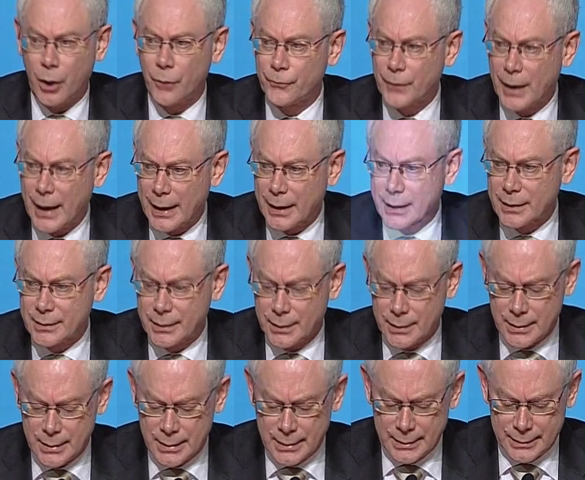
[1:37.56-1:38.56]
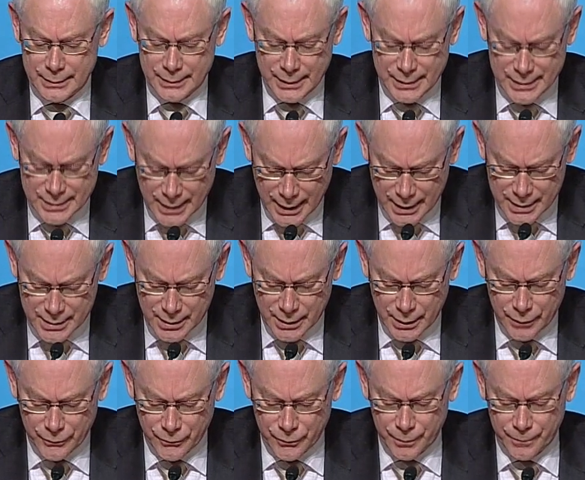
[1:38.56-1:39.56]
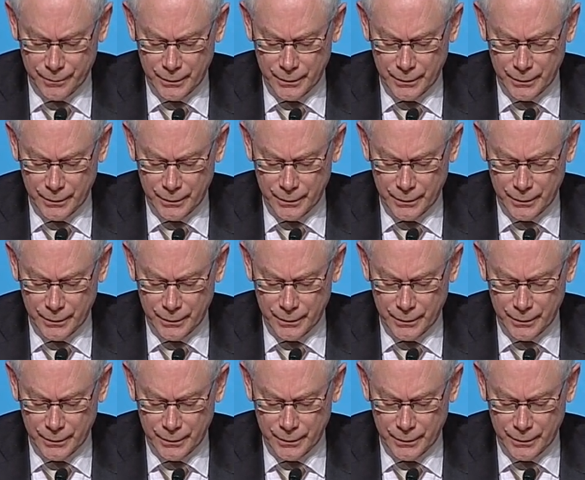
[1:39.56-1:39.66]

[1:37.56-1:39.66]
of acting decisively,